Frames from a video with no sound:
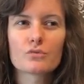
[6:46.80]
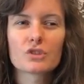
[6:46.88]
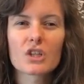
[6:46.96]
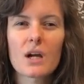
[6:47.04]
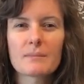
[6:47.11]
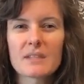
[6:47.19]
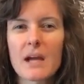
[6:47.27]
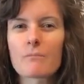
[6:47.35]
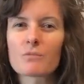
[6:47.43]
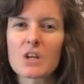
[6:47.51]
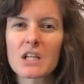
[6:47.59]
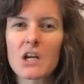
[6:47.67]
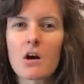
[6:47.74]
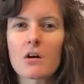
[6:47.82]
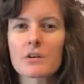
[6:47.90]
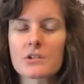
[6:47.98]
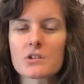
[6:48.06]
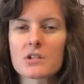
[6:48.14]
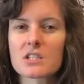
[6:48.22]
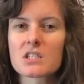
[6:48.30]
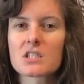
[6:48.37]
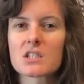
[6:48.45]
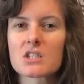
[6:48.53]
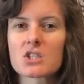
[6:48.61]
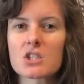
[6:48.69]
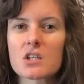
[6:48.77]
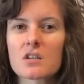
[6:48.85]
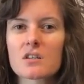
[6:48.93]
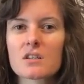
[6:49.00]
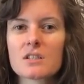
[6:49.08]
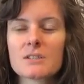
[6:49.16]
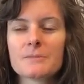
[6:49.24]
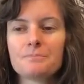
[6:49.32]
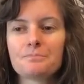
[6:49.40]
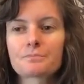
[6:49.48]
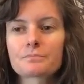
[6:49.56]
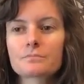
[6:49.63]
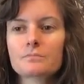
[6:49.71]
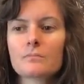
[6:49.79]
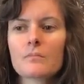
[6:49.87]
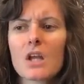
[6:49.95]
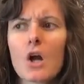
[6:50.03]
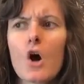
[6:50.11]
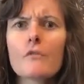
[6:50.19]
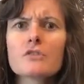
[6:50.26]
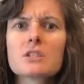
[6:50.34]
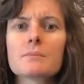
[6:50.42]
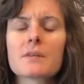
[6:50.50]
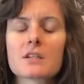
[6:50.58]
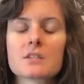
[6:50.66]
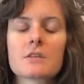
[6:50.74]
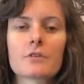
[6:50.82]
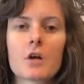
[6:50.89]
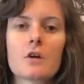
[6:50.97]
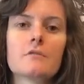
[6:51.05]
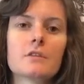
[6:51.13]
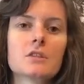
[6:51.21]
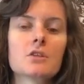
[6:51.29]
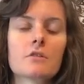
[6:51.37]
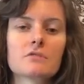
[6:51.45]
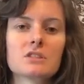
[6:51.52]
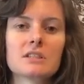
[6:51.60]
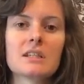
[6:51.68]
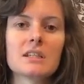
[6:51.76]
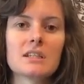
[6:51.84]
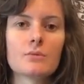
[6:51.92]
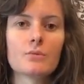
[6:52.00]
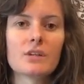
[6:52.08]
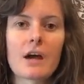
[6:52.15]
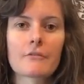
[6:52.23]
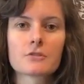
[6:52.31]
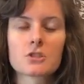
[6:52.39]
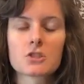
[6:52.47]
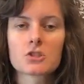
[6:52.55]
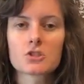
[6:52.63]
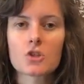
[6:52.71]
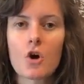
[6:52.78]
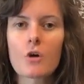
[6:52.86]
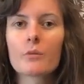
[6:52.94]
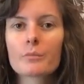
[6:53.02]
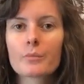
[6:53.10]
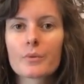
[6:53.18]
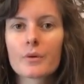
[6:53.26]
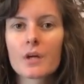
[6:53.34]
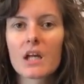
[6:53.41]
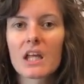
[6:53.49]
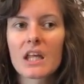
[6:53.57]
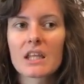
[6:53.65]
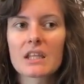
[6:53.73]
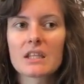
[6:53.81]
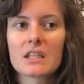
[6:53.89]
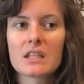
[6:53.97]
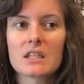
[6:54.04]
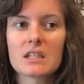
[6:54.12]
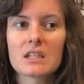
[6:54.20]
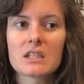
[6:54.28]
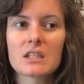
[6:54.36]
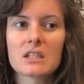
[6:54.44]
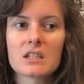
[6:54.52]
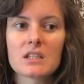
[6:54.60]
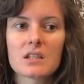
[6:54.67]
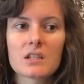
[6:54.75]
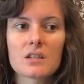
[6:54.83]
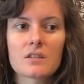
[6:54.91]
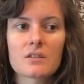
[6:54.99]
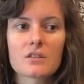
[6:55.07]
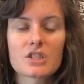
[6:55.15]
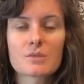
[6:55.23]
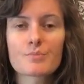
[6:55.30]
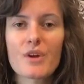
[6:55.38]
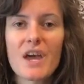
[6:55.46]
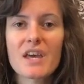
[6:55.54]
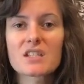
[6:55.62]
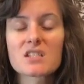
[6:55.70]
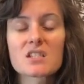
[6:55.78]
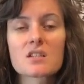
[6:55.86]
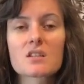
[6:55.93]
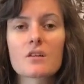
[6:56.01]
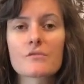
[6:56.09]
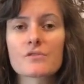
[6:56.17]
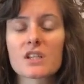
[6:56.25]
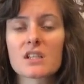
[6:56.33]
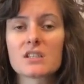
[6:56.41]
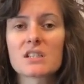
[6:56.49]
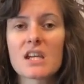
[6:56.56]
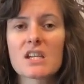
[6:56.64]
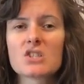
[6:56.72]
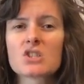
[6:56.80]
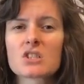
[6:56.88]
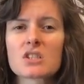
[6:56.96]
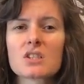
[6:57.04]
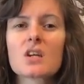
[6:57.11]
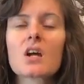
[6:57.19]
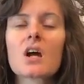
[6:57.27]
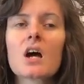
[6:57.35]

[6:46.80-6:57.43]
come down really hard on us this year. Obviously because of COVID, obviously we have to stop the spread of the contagion.